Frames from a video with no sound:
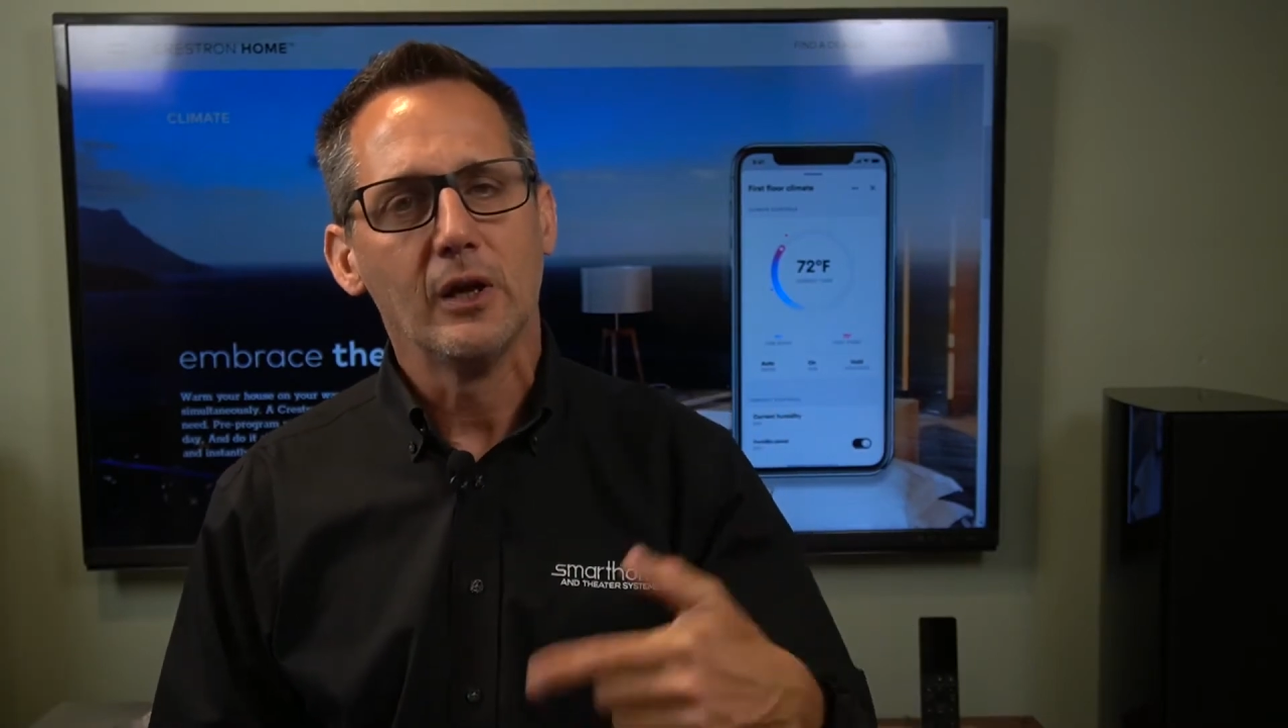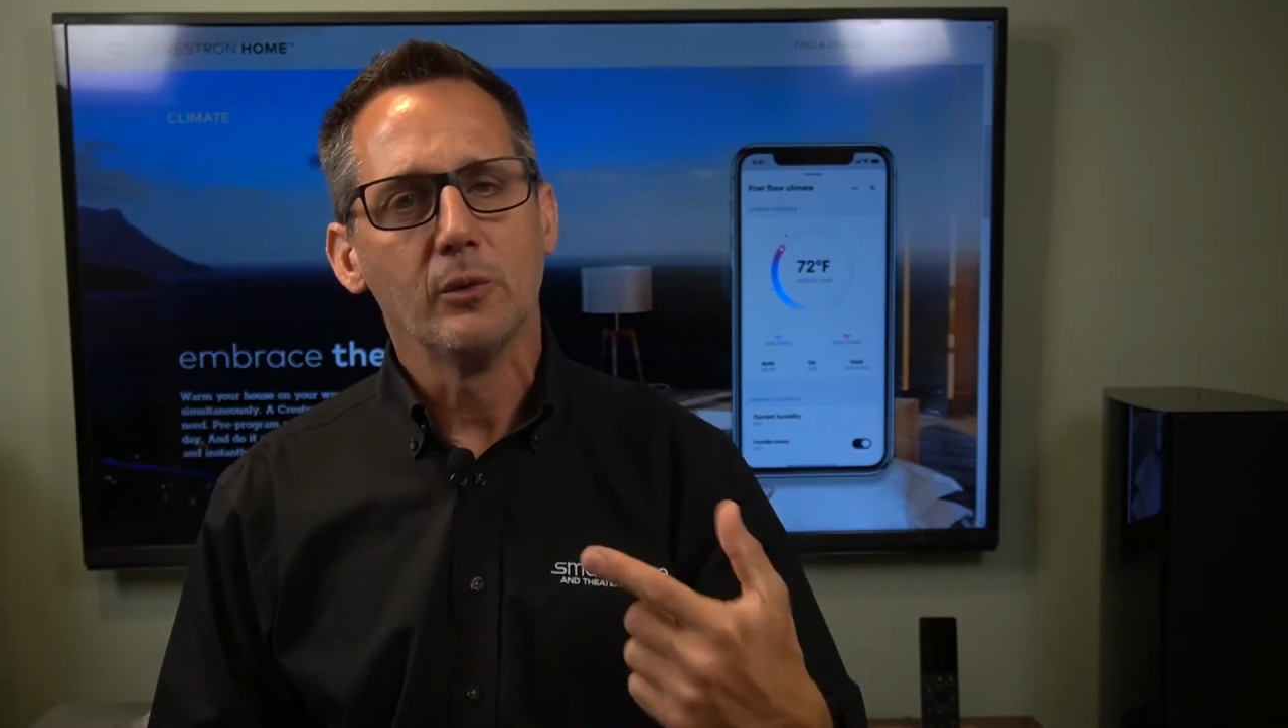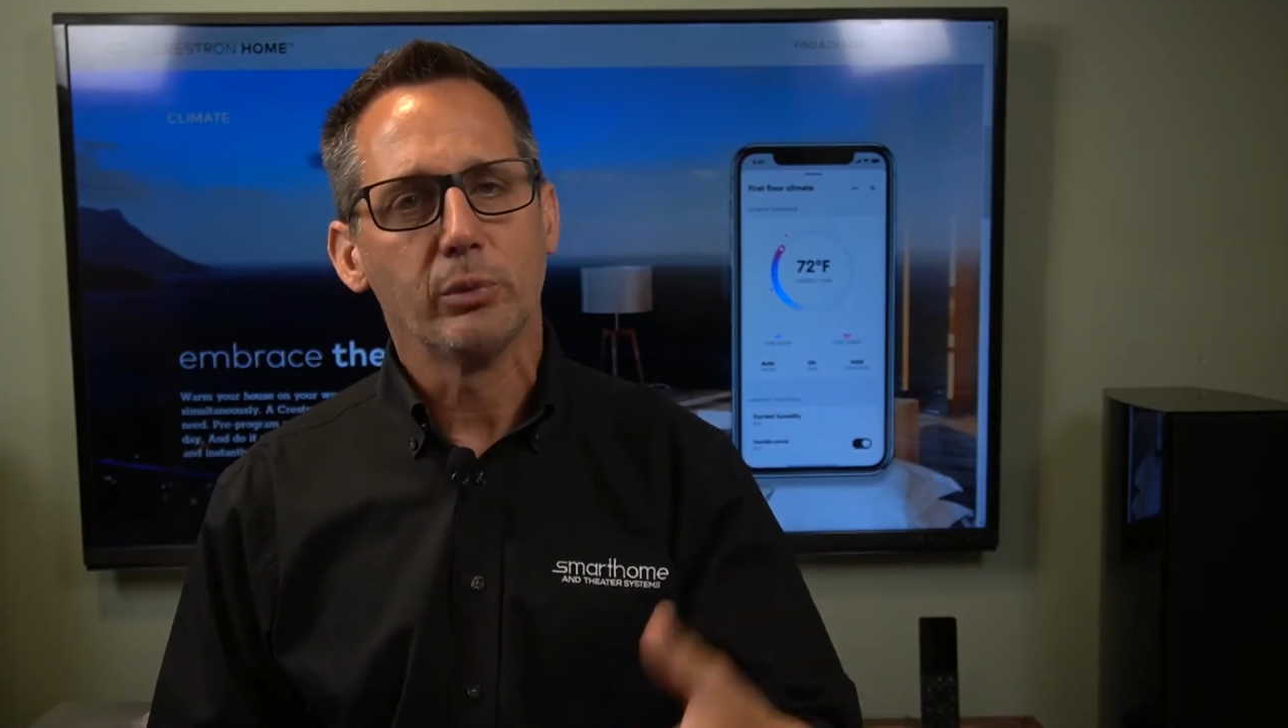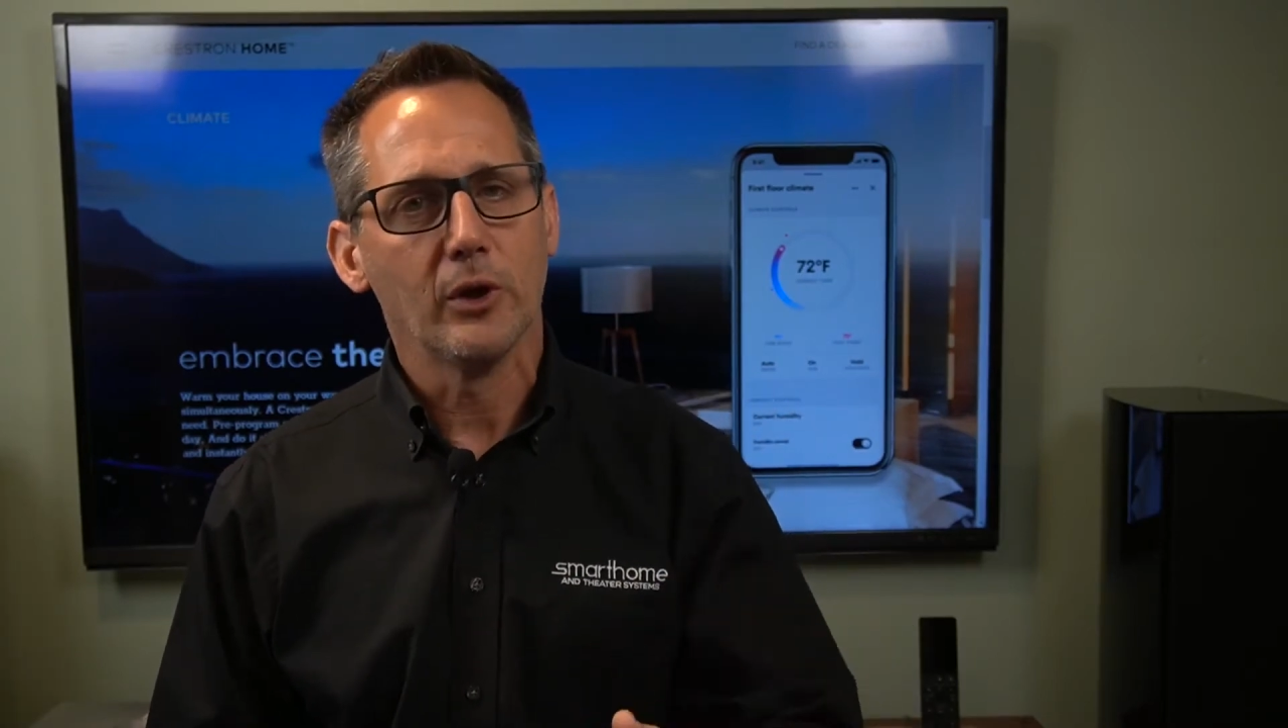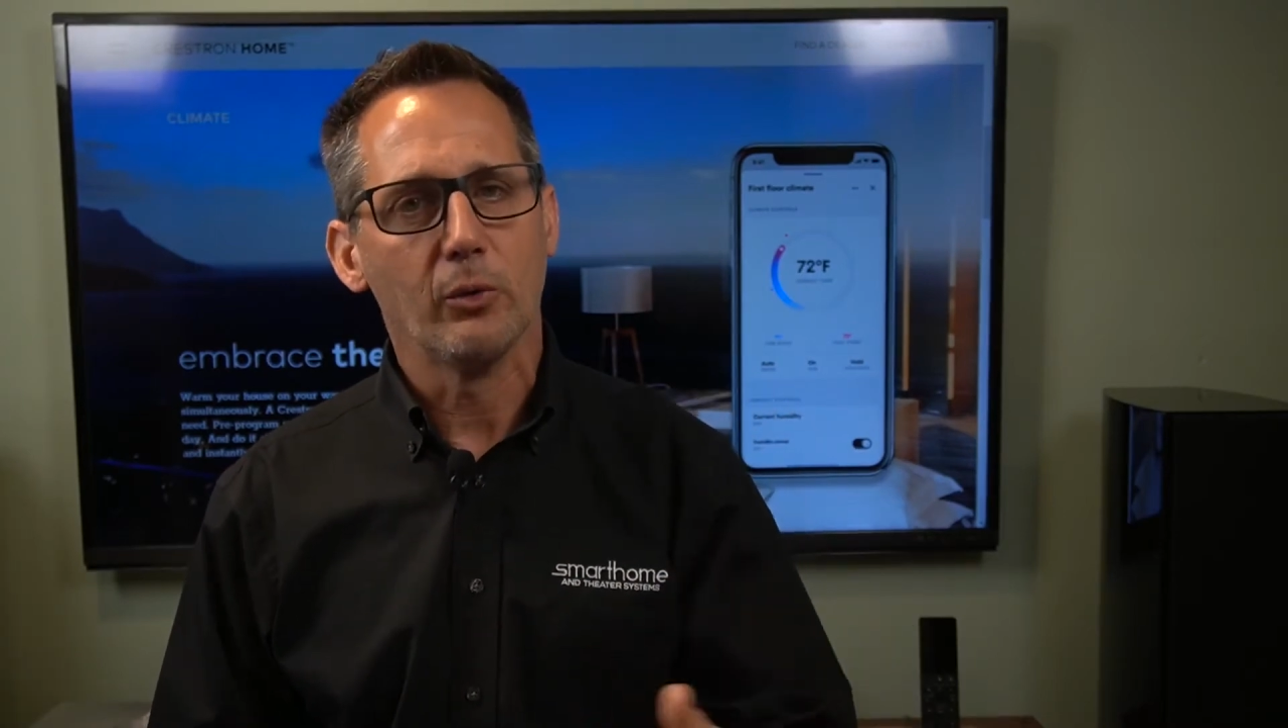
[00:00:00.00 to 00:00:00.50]

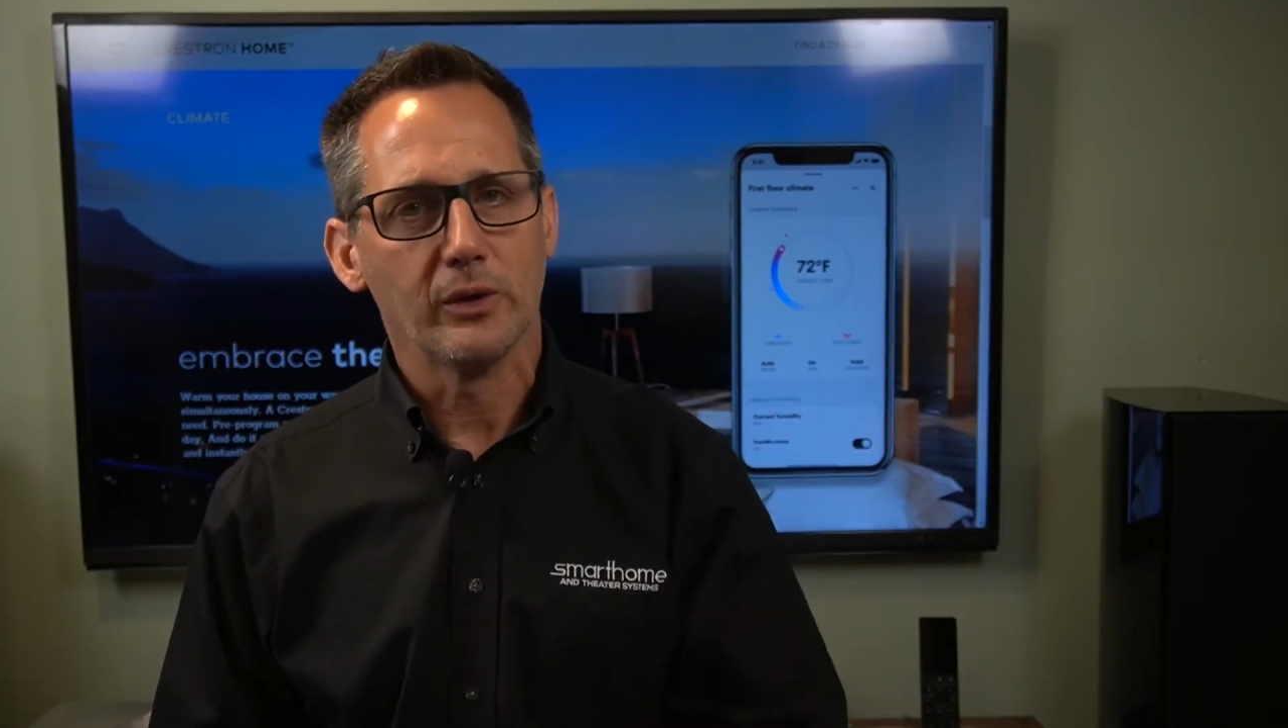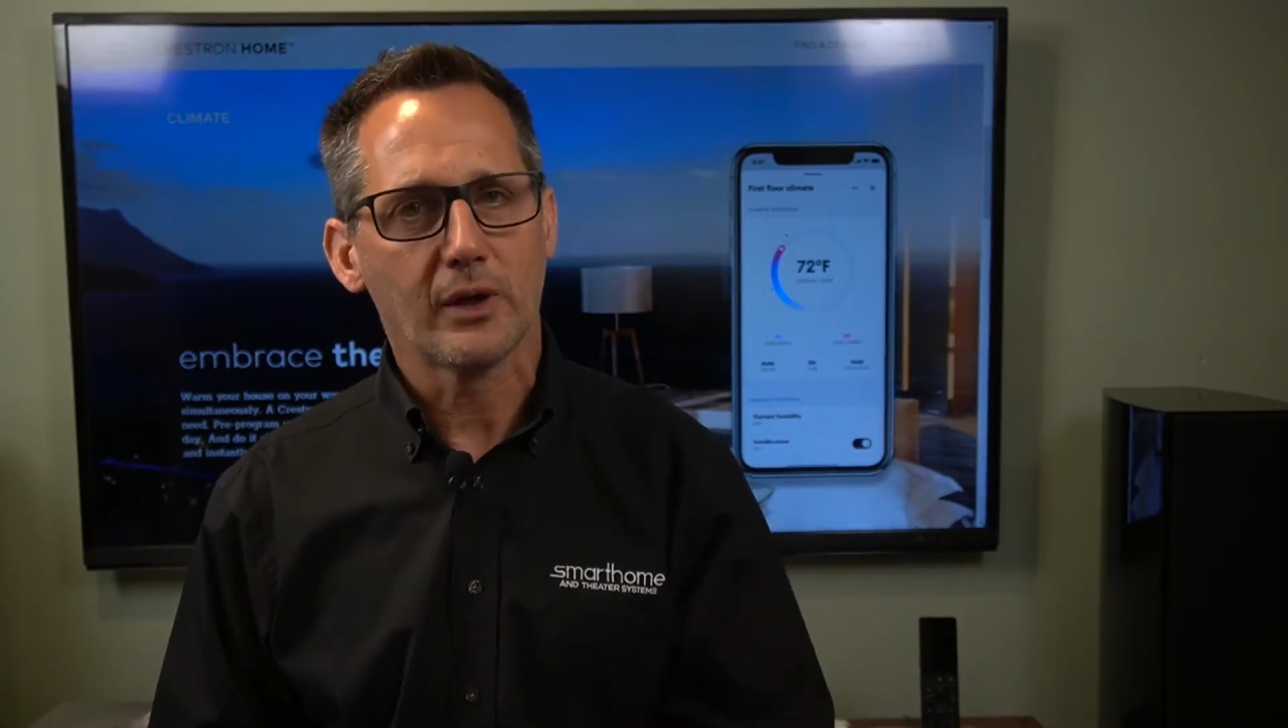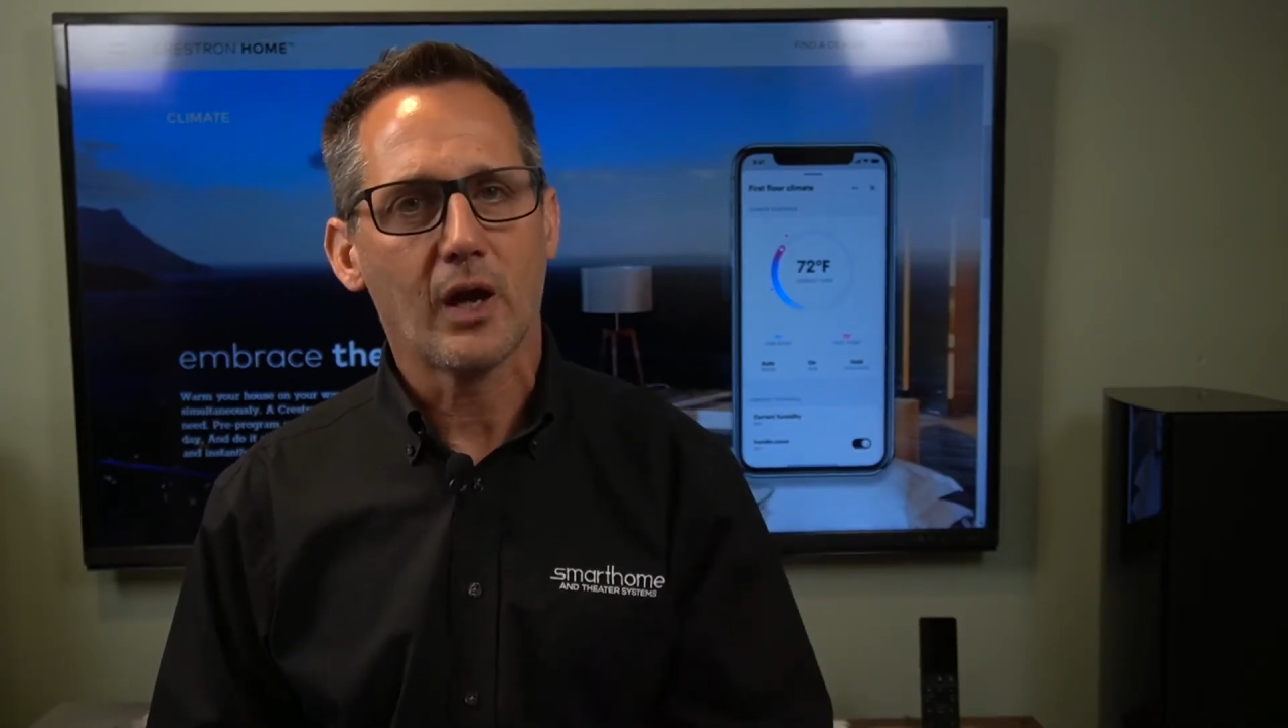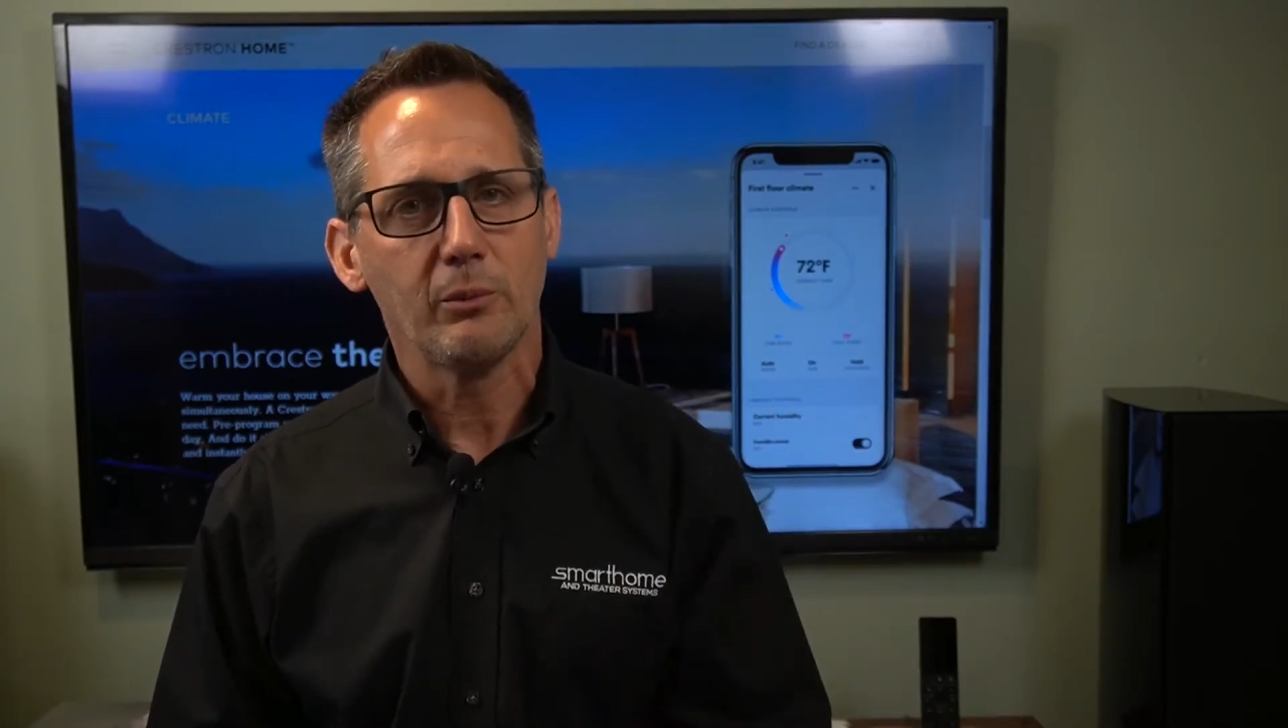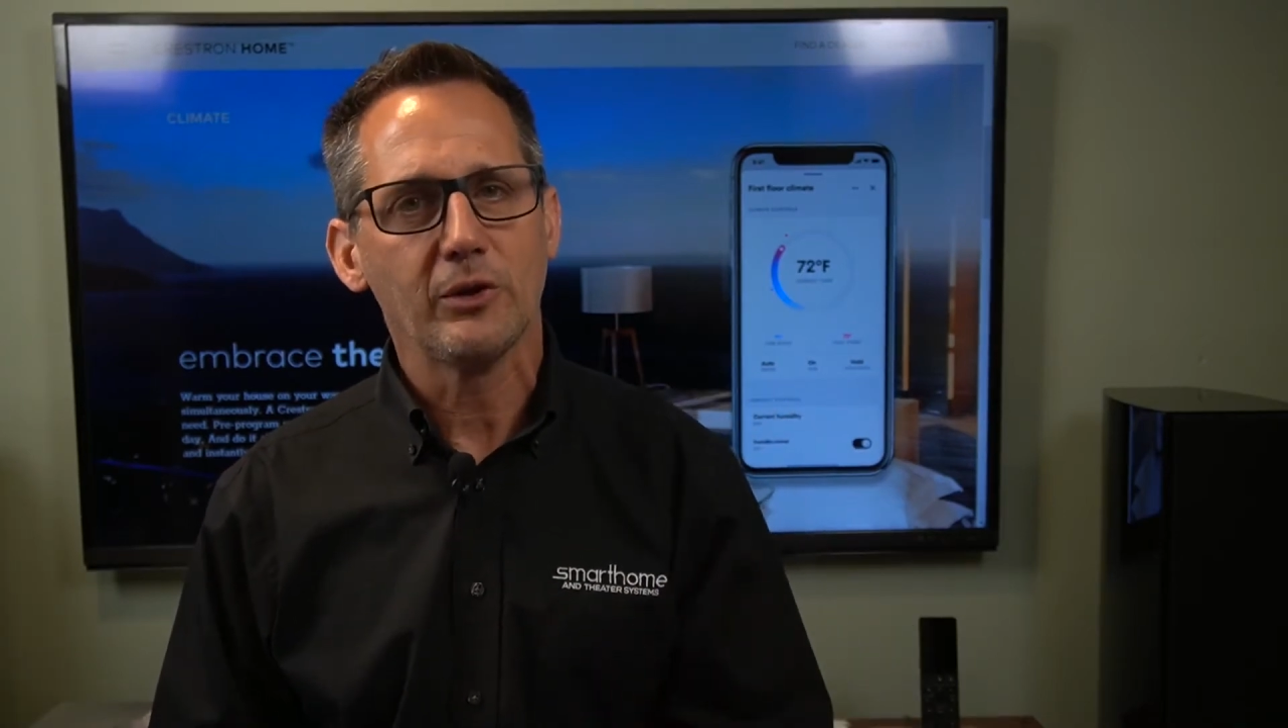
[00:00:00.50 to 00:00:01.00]
below in the
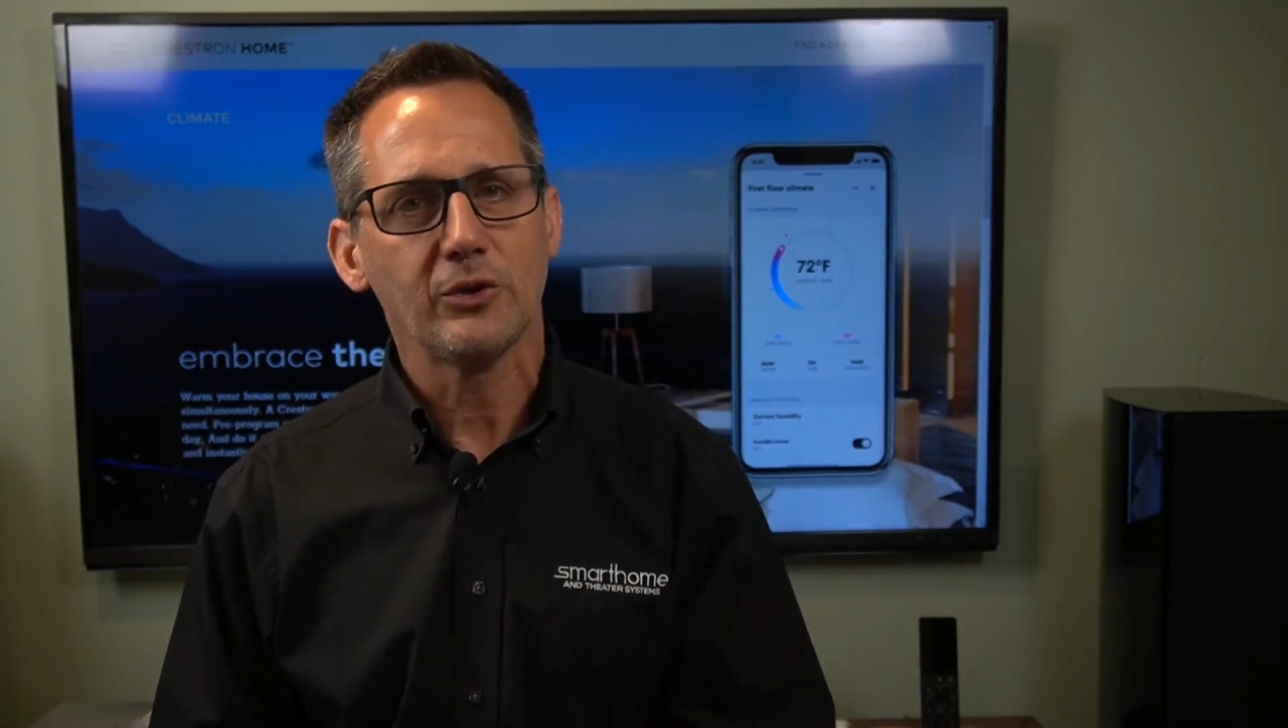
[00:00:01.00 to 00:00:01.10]
comment